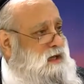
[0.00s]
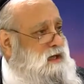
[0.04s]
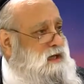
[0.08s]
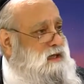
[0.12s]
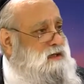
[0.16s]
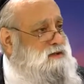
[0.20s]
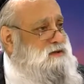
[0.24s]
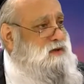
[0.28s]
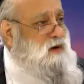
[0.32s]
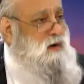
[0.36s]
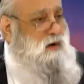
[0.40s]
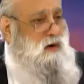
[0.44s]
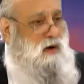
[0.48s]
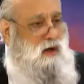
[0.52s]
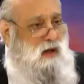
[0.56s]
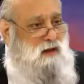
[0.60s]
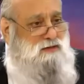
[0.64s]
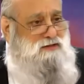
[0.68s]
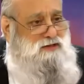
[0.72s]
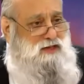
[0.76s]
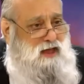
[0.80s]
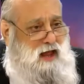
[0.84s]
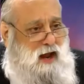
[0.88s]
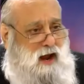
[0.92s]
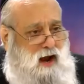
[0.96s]
It's all
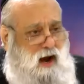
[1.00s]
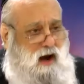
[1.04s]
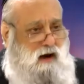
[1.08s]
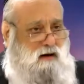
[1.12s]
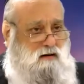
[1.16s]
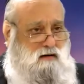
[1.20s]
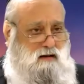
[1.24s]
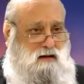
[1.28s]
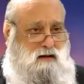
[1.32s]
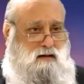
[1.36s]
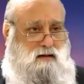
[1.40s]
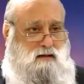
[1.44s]
there.